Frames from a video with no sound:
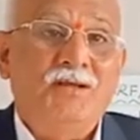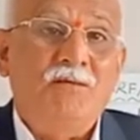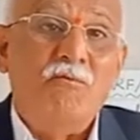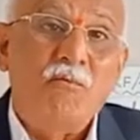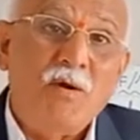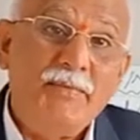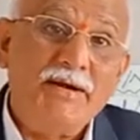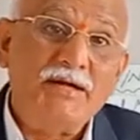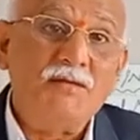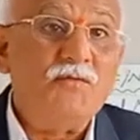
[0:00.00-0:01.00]

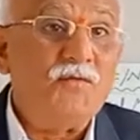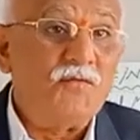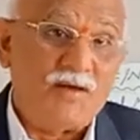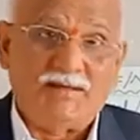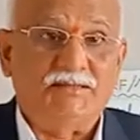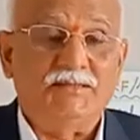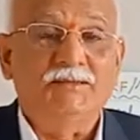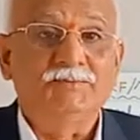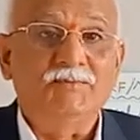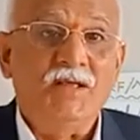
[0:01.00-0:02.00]
momentum flux,
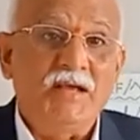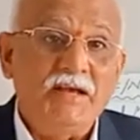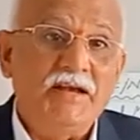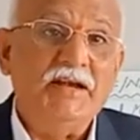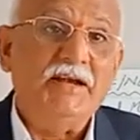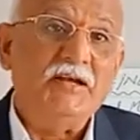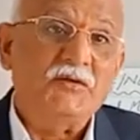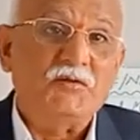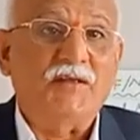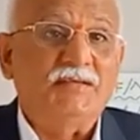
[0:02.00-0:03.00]
heat
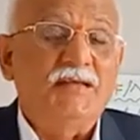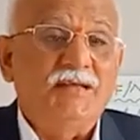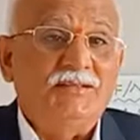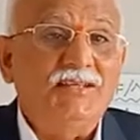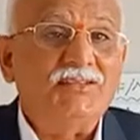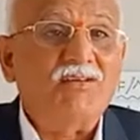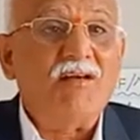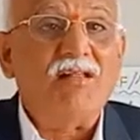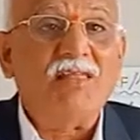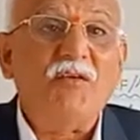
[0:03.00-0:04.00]
flux. These are
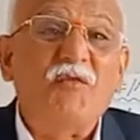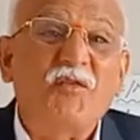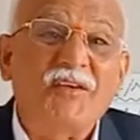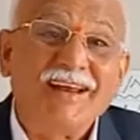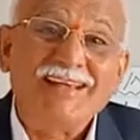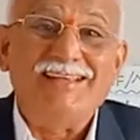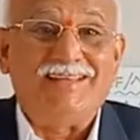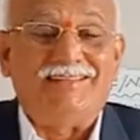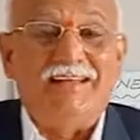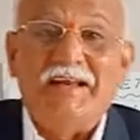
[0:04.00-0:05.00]
all the
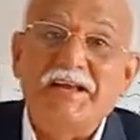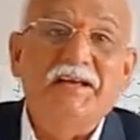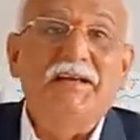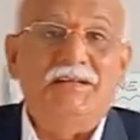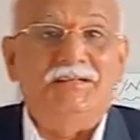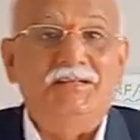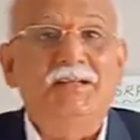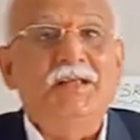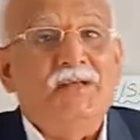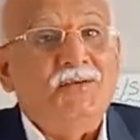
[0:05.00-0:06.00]
phrases. In English,
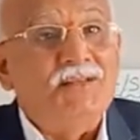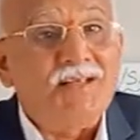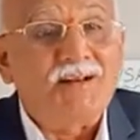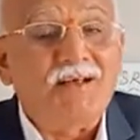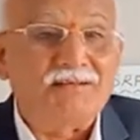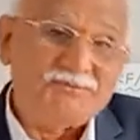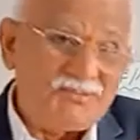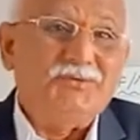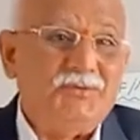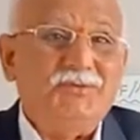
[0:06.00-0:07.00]
there are,
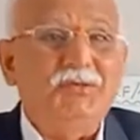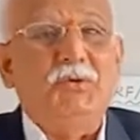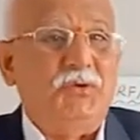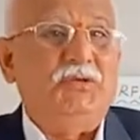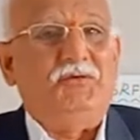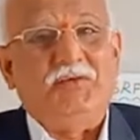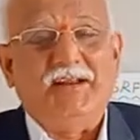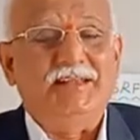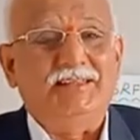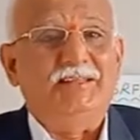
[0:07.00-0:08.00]
the
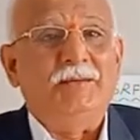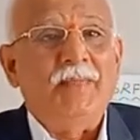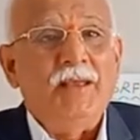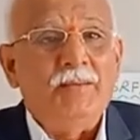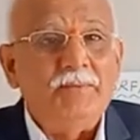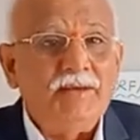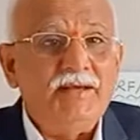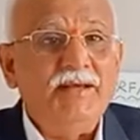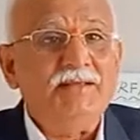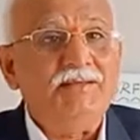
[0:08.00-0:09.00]
phrases.
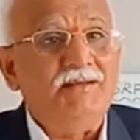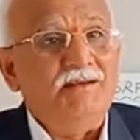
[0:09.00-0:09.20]
PHRASES.